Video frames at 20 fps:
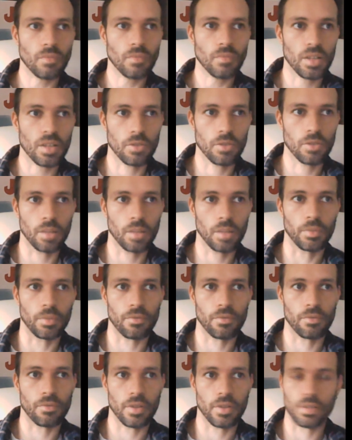to help the
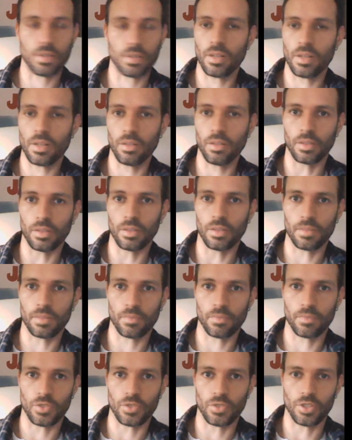friends hunt
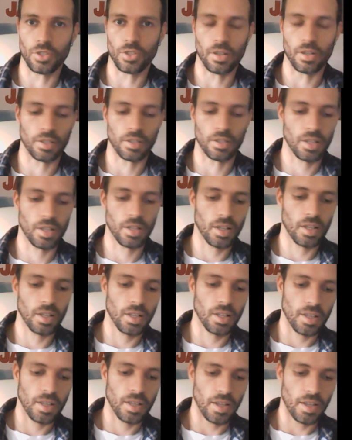the shark.
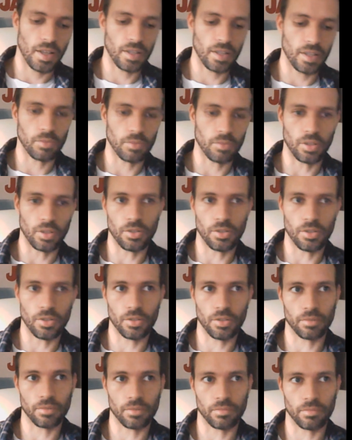And we
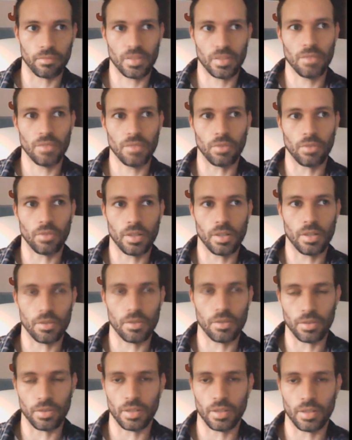learn even later
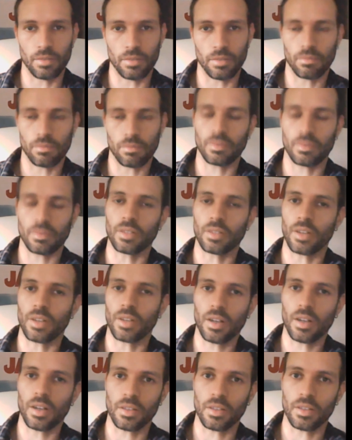that the
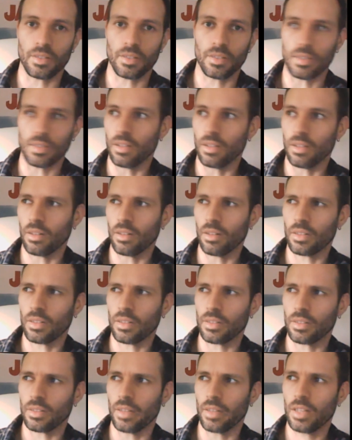guy is
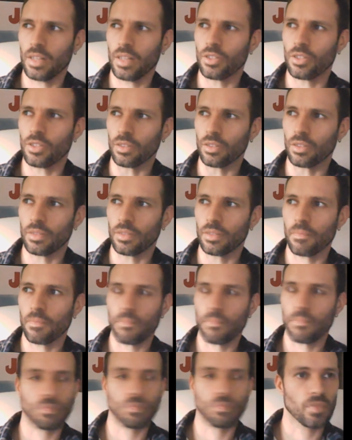an agent
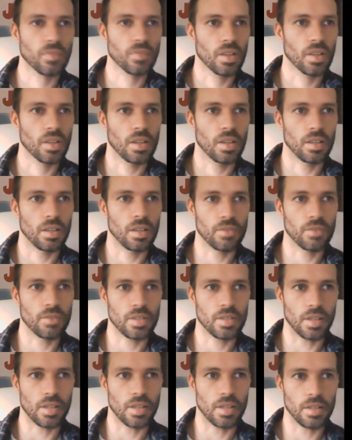
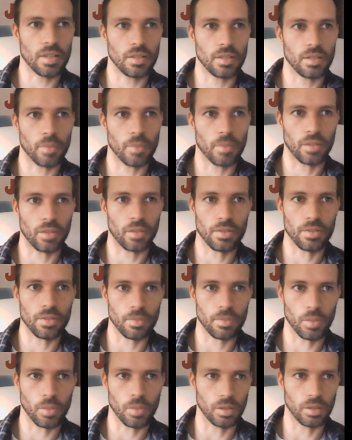investigating about the
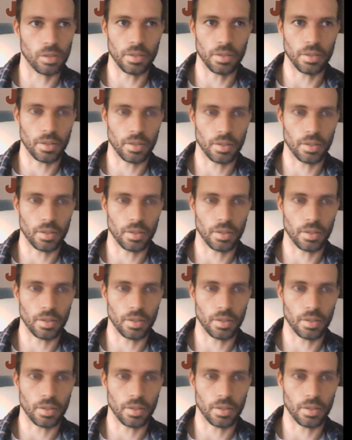smuggling.